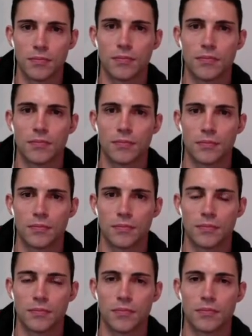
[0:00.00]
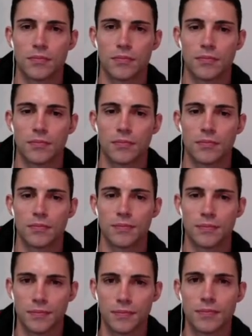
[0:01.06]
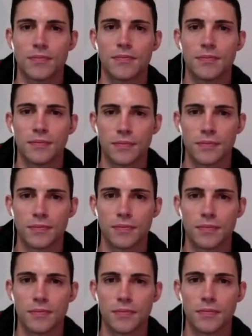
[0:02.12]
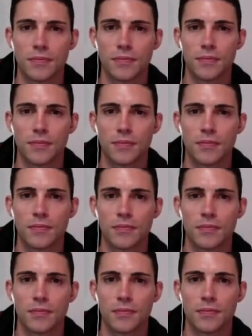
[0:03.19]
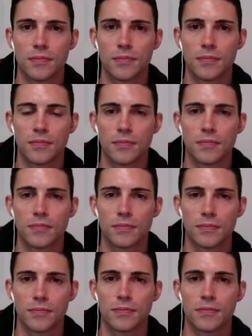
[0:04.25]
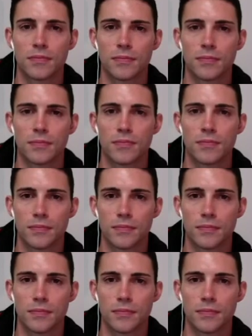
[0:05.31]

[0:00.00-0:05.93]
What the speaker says: No words are spoken by the person on screen.